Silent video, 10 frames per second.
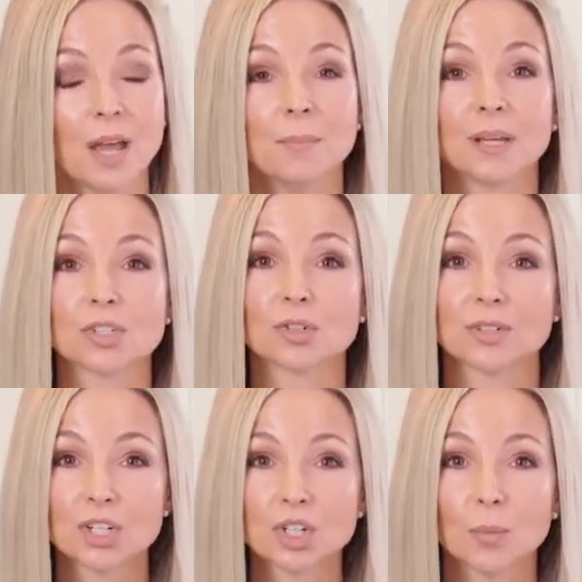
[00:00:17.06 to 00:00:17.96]
because
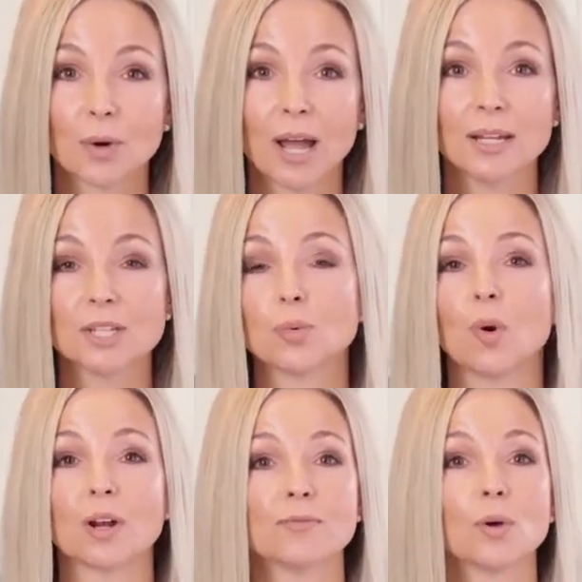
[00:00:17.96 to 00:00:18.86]
traditional bread is
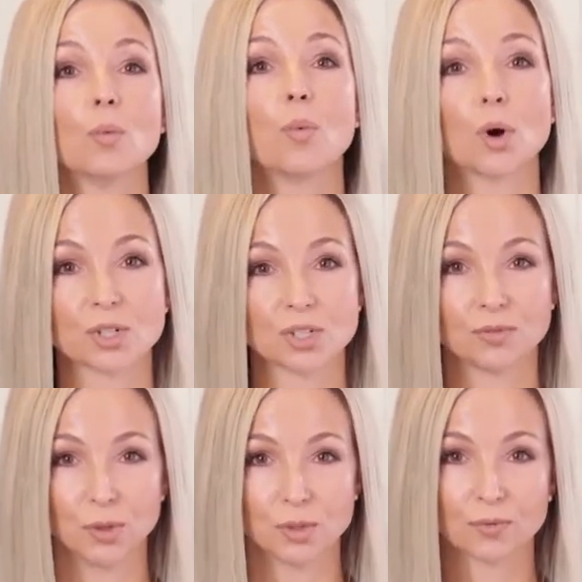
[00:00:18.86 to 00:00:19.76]
one of the worst
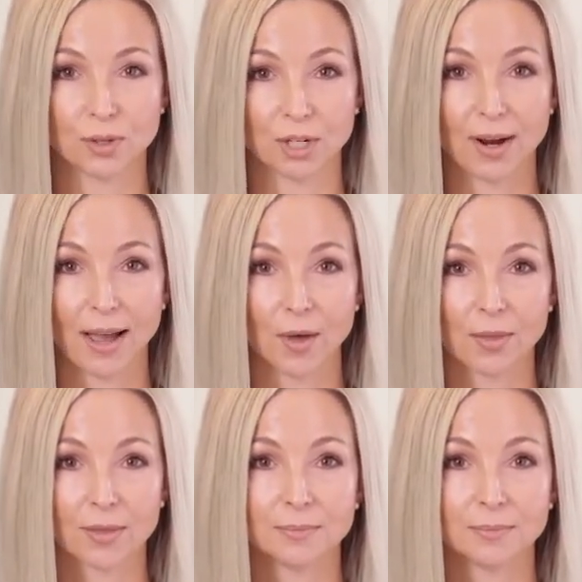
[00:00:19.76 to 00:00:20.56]
foods for your health.